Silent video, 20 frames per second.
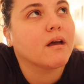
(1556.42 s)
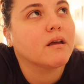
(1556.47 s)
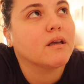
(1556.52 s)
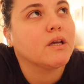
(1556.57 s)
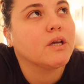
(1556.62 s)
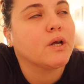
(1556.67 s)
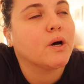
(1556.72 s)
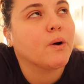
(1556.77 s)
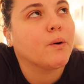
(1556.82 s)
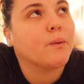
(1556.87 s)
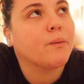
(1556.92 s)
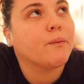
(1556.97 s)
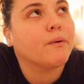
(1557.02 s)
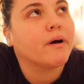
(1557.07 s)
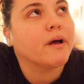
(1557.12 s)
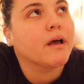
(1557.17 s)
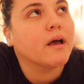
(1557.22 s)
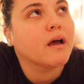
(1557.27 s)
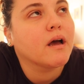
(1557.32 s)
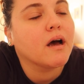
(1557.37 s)
you know,
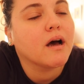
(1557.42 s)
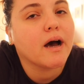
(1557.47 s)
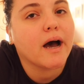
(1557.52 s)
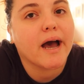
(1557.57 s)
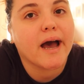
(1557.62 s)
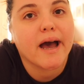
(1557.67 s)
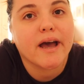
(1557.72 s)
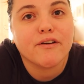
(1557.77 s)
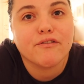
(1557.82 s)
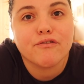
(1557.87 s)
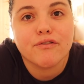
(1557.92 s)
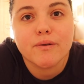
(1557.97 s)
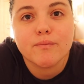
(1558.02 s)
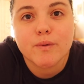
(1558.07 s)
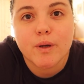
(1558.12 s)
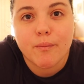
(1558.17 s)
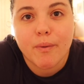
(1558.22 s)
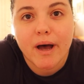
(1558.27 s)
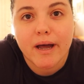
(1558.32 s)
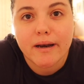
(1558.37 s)
I filmed
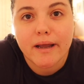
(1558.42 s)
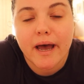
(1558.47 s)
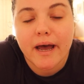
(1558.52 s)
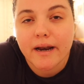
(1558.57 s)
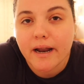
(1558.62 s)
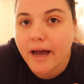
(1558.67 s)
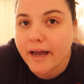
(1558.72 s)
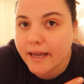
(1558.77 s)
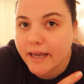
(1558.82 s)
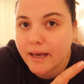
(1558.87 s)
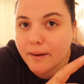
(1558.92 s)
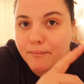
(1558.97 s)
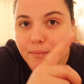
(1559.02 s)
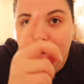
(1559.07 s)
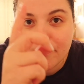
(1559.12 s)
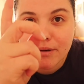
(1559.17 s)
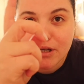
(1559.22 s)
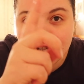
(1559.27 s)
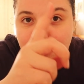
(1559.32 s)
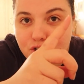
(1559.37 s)
about that. I can
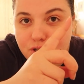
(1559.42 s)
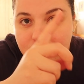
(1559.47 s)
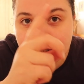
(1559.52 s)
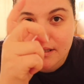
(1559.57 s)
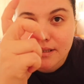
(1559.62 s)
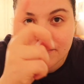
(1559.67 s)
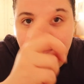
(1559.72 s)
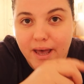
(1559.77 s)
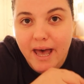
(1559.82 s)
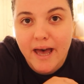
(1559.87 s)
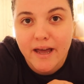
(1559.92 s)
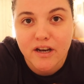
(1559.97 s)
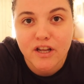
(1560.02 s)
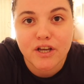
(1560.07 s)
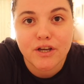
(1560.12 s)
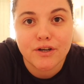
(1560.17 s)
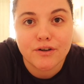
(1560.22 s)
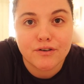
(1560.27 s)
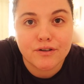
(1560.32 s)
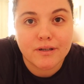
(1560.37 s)
maybe just add
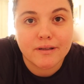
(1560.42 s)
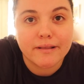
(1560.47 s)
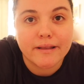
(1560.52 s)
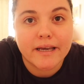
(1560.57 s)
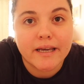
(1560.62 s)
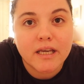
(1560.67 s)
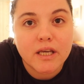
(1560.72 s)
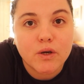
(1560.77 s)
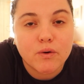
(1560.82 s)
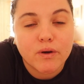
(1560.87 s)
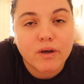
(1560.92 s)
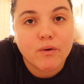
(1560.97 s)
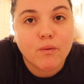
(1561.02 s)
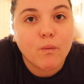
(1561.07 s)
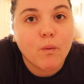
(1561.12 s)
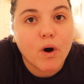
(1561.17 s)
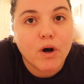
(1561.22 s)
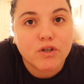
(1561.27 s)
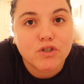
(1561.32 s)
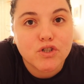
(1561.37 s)
here the link, you
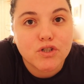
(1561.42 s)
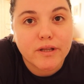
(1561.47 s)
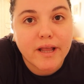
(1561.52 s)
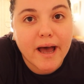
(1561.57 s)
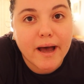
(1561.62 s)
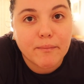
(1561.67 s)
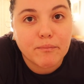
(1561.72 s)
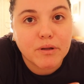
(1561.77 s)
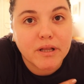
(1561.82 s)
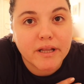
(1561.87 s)
can watch that